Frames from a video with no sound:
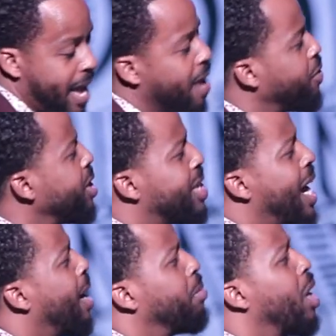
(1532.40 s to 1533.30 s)
Every
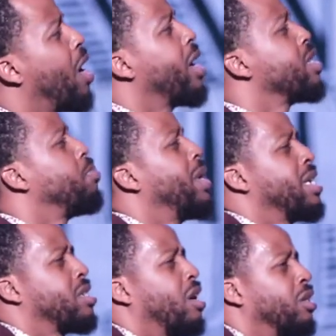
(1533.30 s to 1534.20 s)
time God has
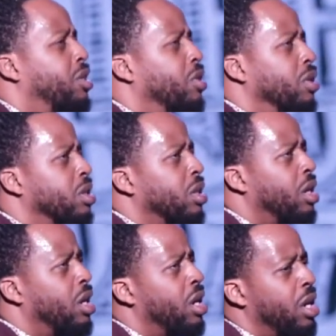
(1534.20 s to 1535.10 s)
blessed our church,
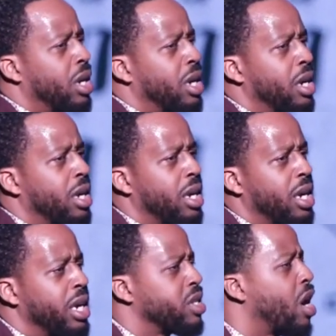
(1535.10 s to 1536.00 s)

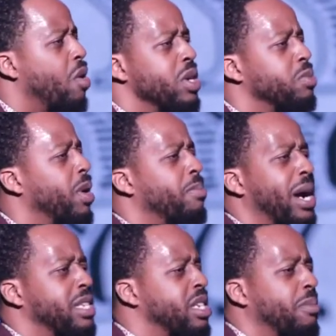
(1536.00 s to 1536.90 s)
it's always been
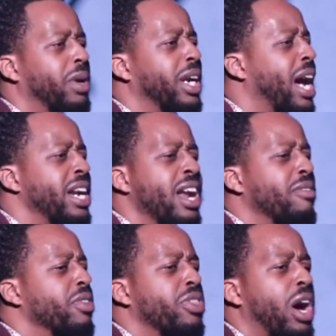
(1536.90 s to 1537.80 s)
by somebody I
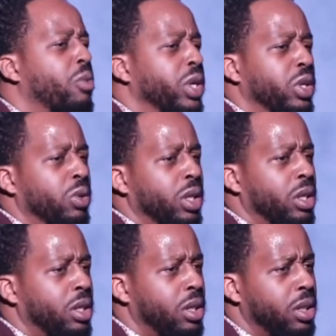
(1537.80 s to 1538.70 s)
never thought would do
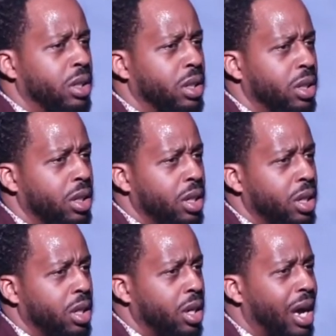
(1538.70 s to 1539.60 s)

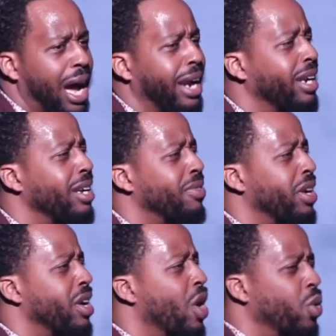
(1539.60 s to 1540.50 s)
I didn't
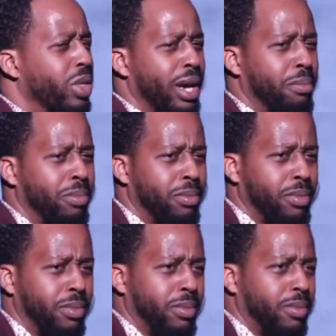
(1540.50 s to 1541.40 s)
even know them,
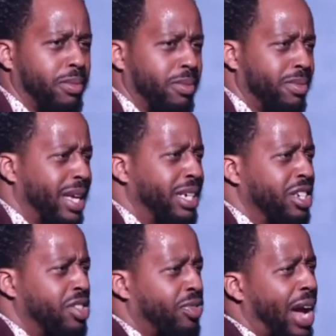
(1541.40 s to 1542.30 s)
they
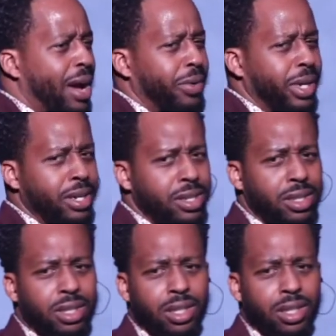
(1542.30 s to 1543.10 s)
just found us.